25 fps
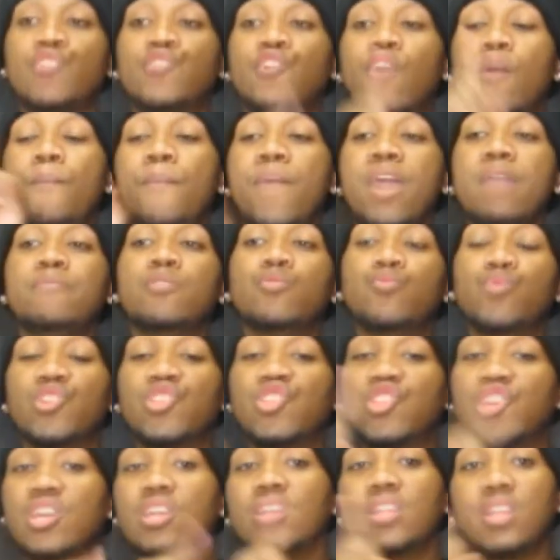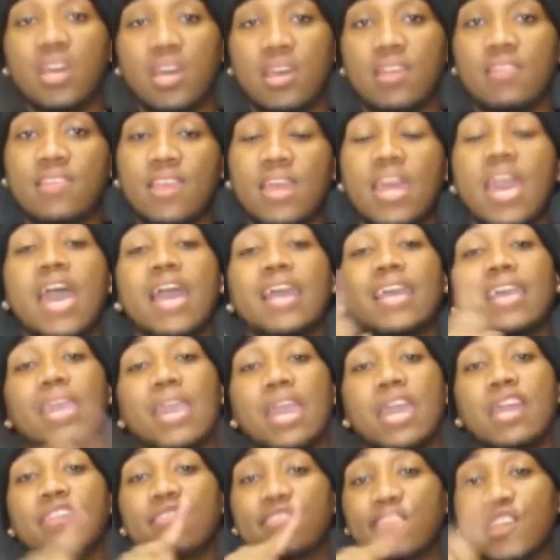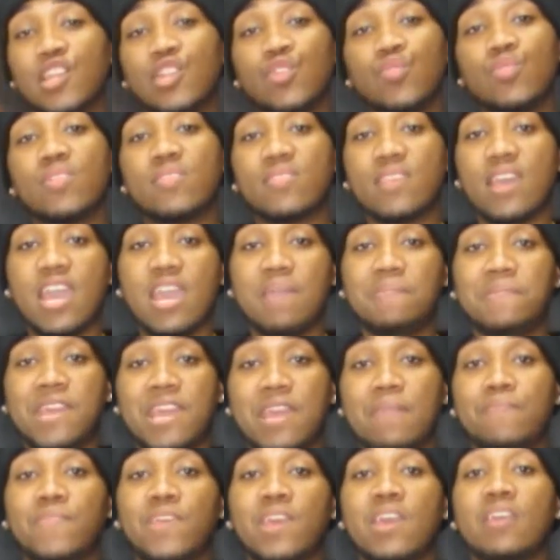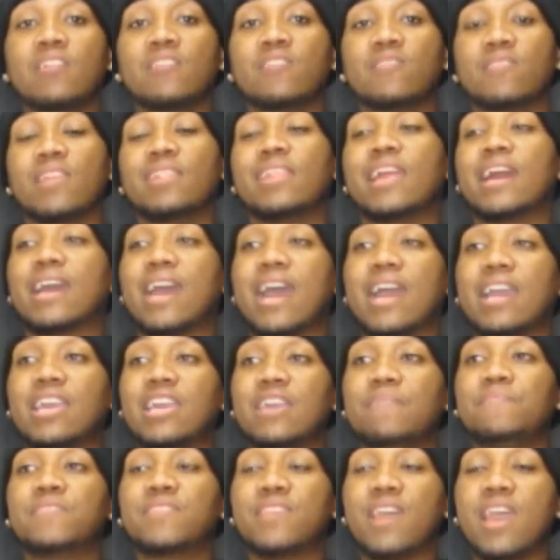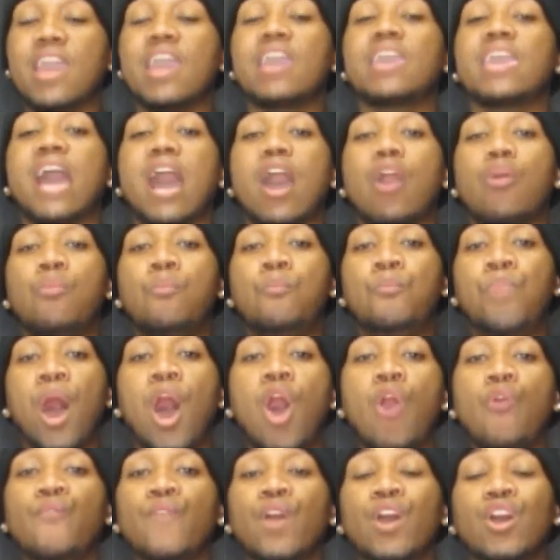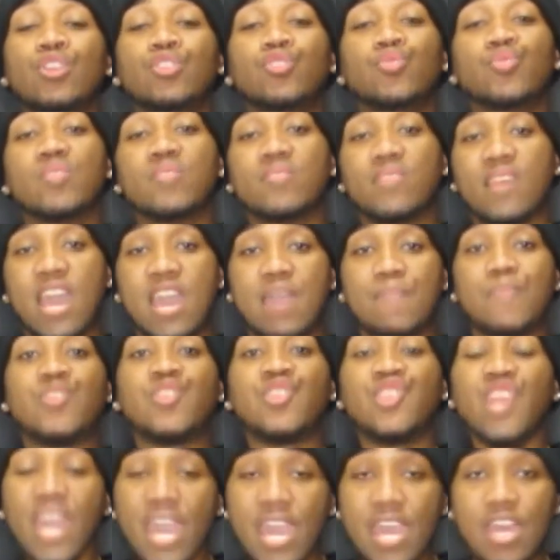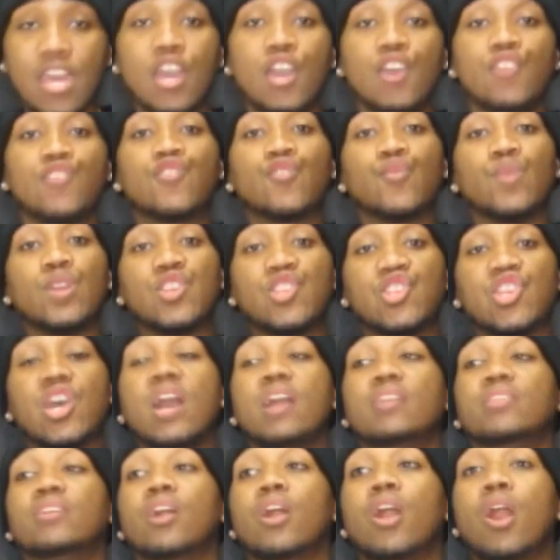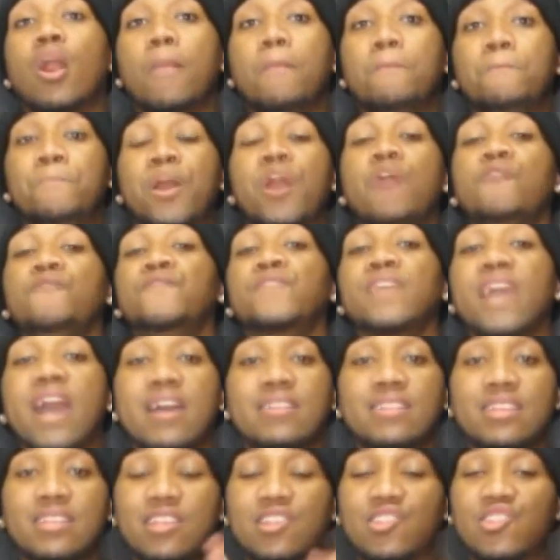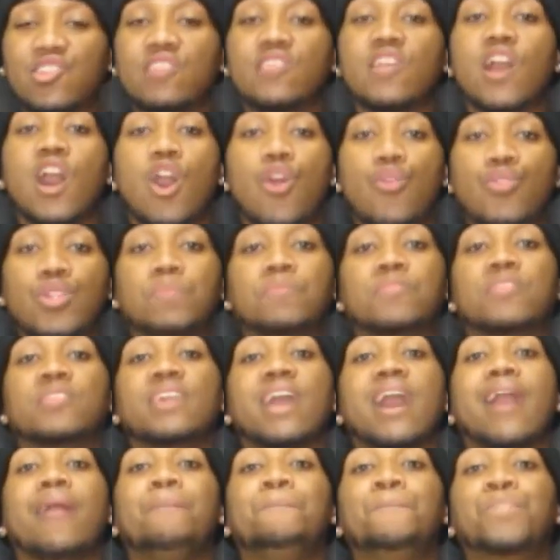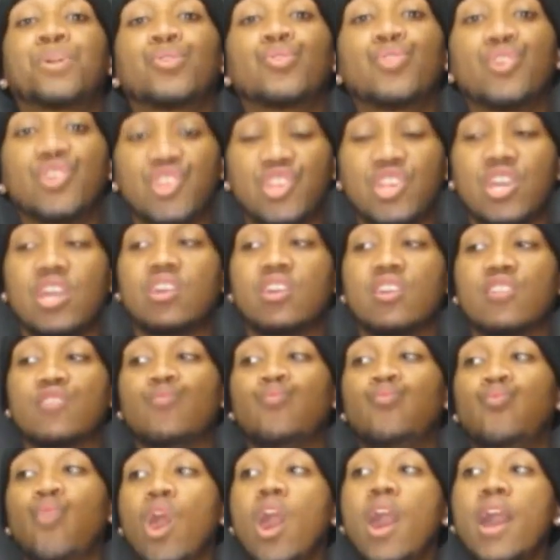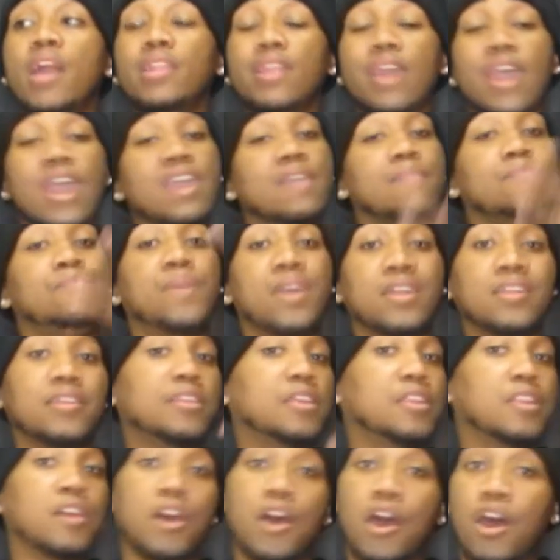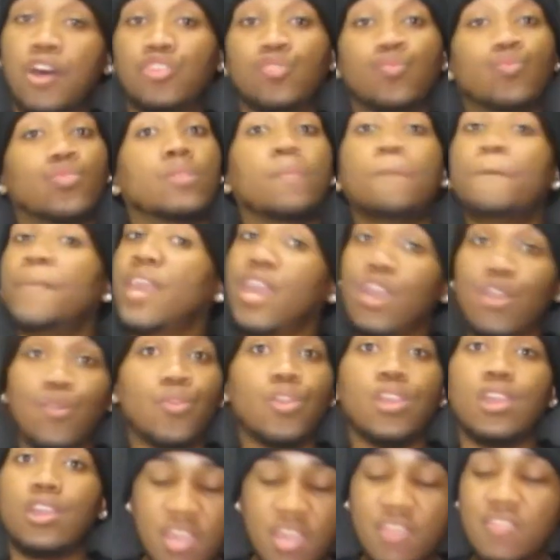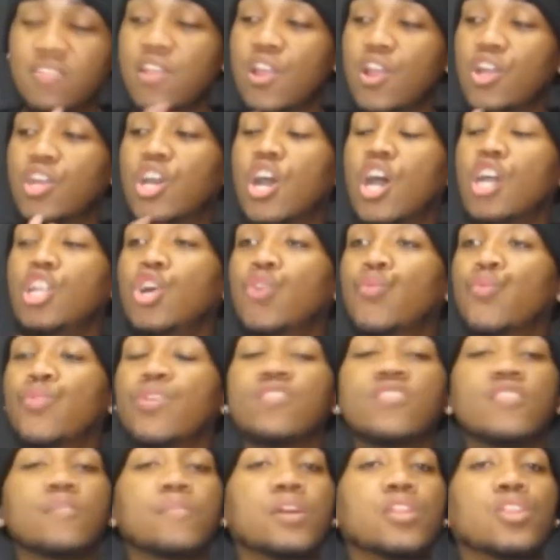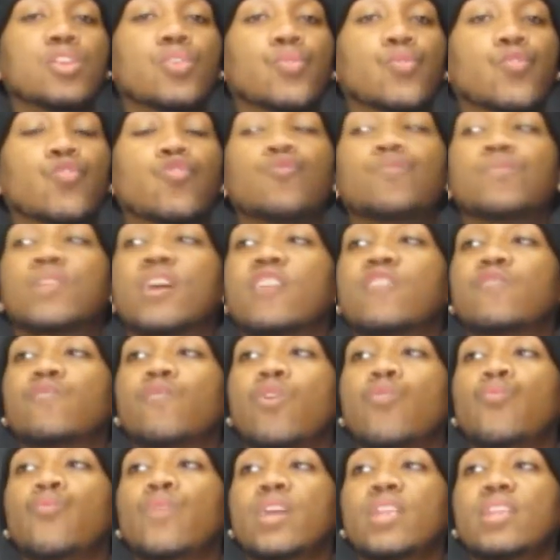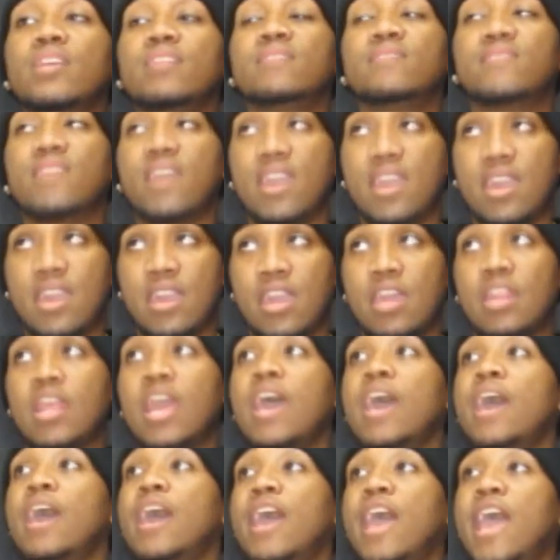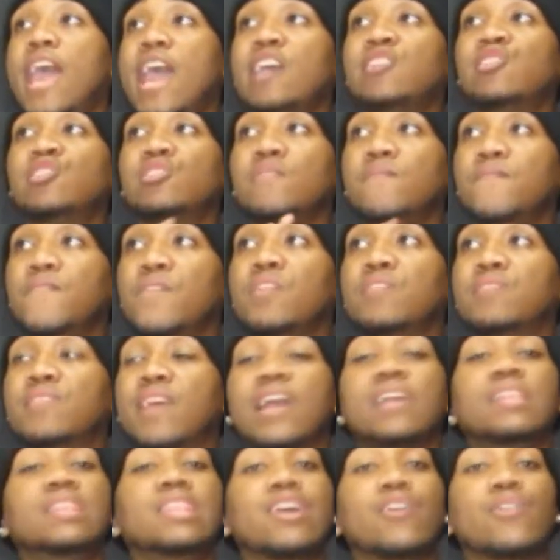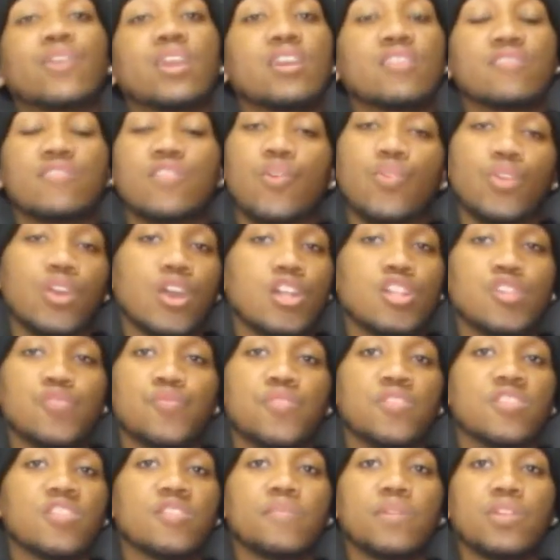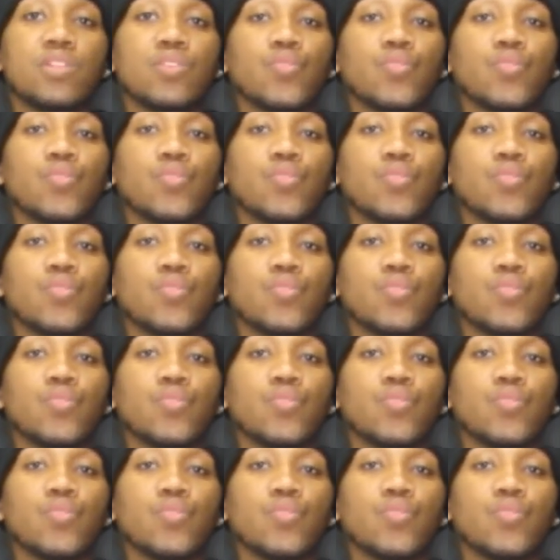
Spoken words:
So maybe when she does it, Candace can do the same damn thing. Because like I keep saying, y'all both do the same shit to each other. Both of y'all need to just own up to y'all bullshit, because one ain't better than the other one, period. Is there colorism in the group? That's what Wendy said. Ashley feels like there is no colorism in